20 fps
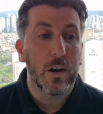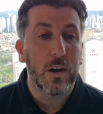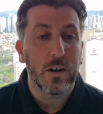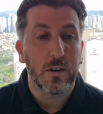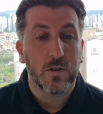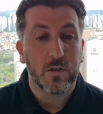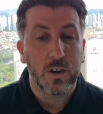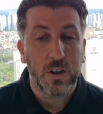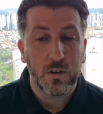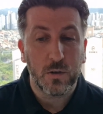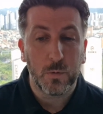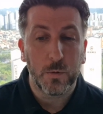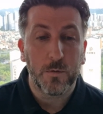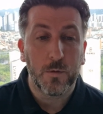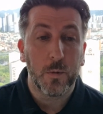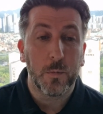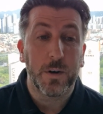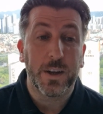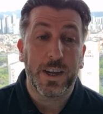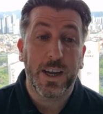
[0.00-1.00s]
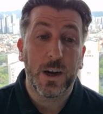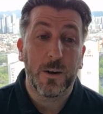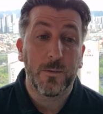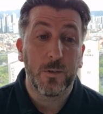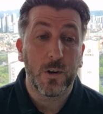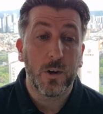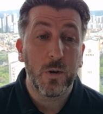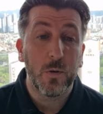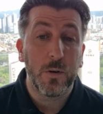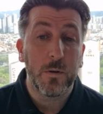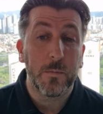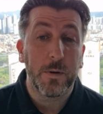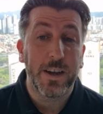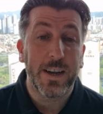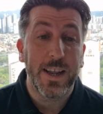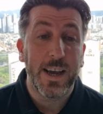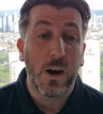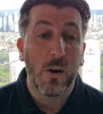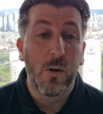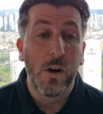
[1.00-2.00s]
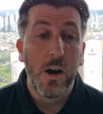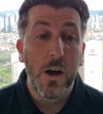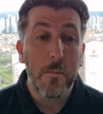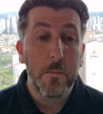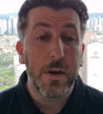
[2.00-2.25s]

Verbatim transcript: last season with Dominic Calvert-Lewin being out,